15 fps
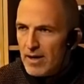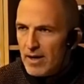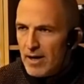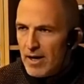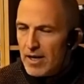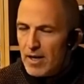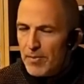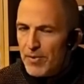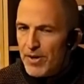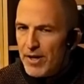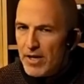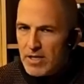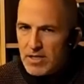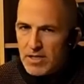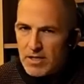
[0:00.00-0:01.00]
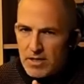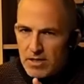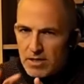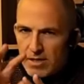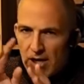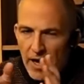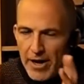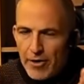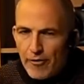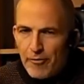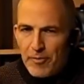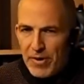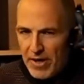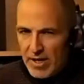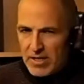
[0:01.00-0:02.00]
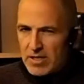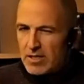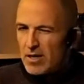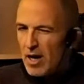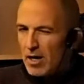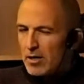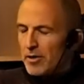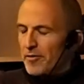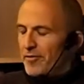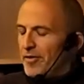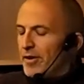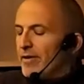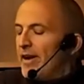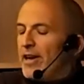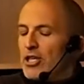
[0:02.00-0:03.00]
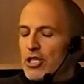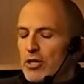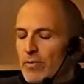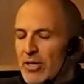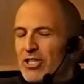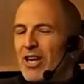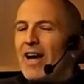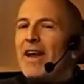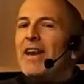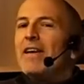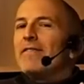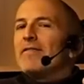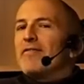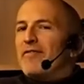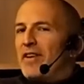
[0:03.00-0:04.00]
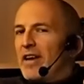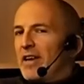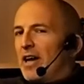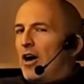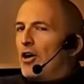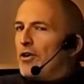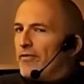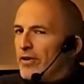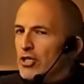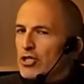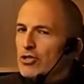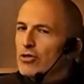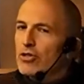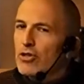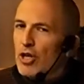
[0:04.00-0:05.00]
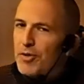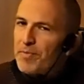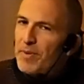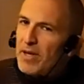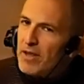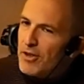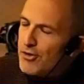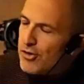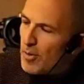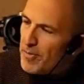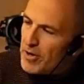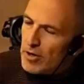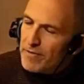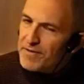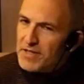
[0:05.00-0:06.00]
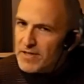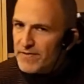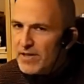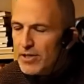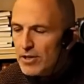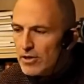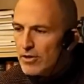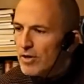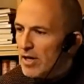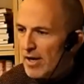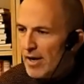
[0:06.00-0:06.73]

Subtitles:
in a kind of PCR configuration, which I never figured out and which should not be the topic of this video,